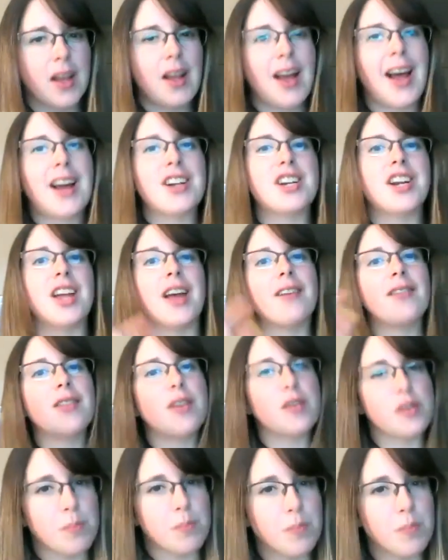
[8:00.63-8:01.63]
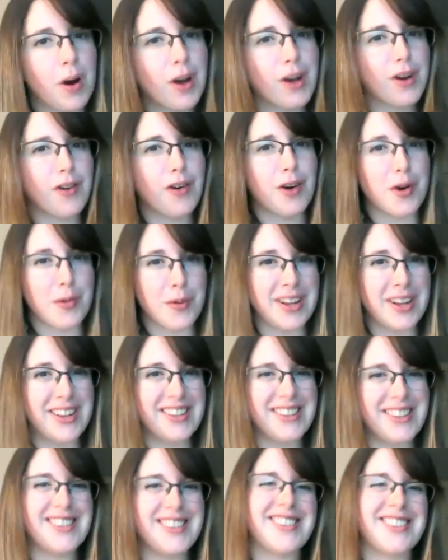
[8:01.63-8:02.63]
Actually, having those micro
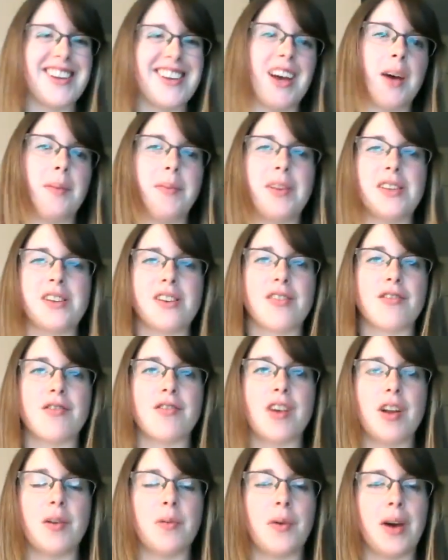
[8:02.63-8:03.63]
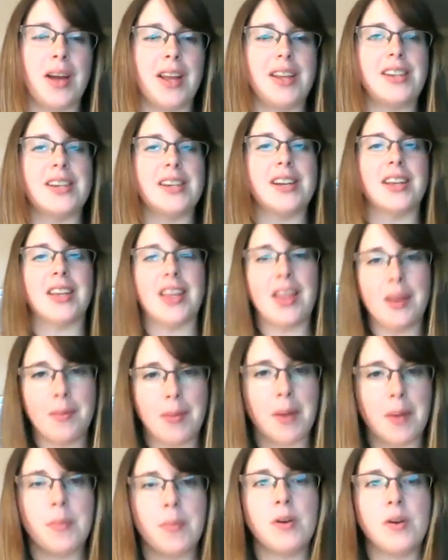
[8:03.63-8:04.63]
wins is a great way to keep
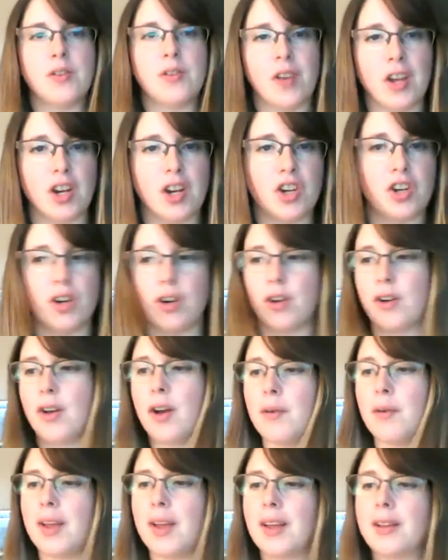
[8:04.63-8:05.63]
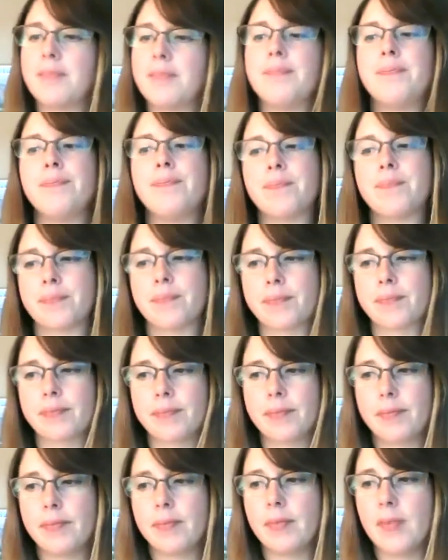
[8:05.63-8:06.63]
that motivation going,
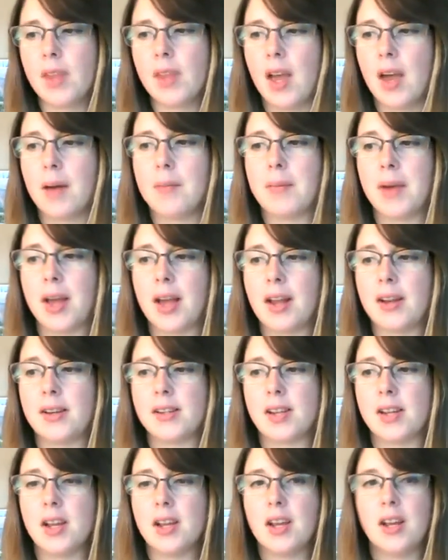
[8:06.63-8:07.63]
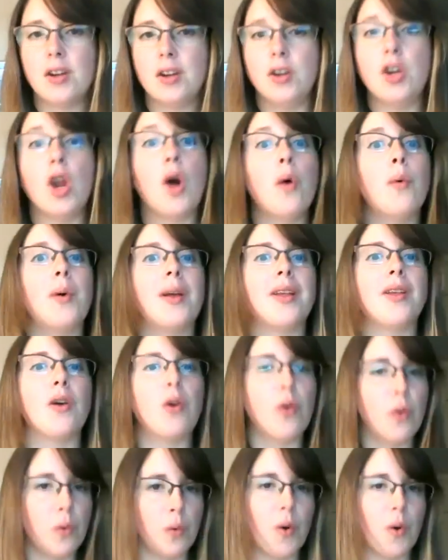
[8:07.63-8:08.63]
and knowing
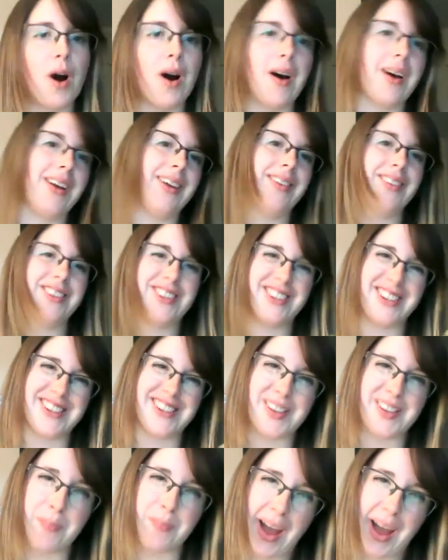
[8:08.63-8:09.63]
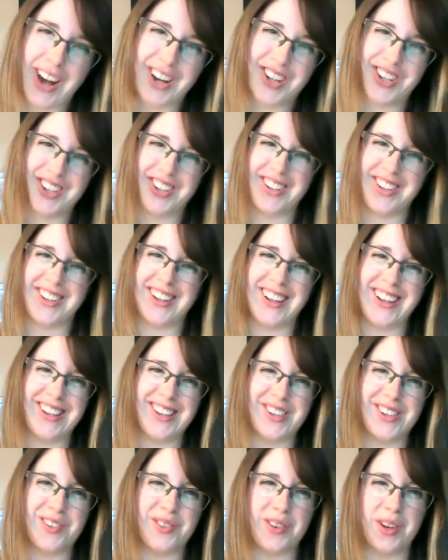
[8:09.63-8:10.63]
your why, which is the passion that
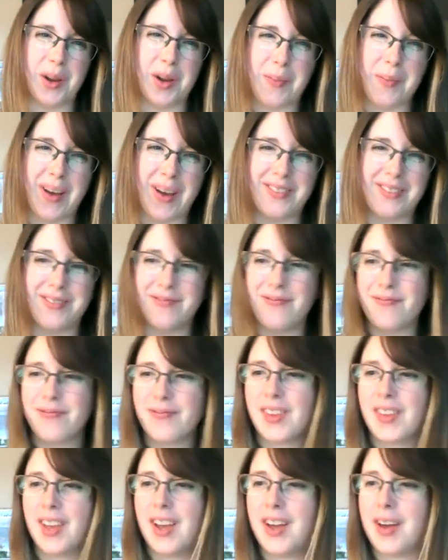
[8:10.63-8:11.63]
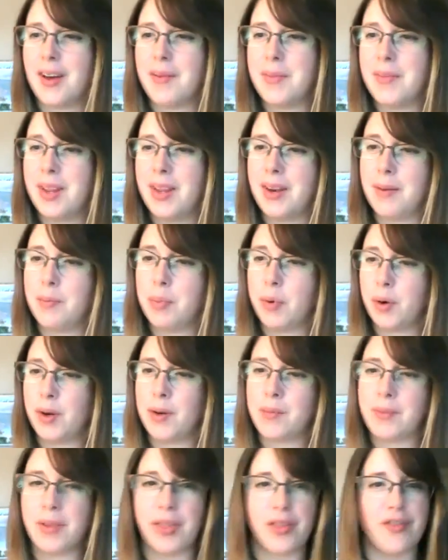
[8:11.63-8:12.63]
he's talking about in point
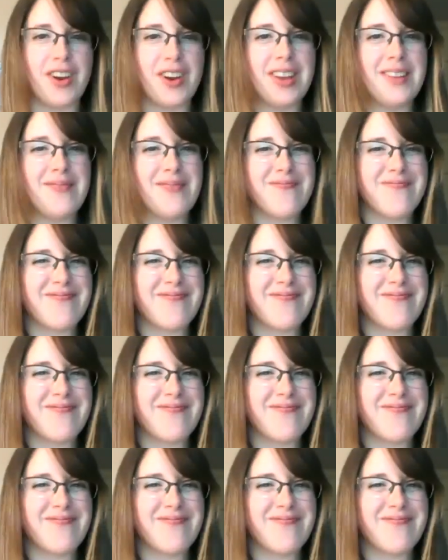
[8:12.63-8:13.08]
number 3.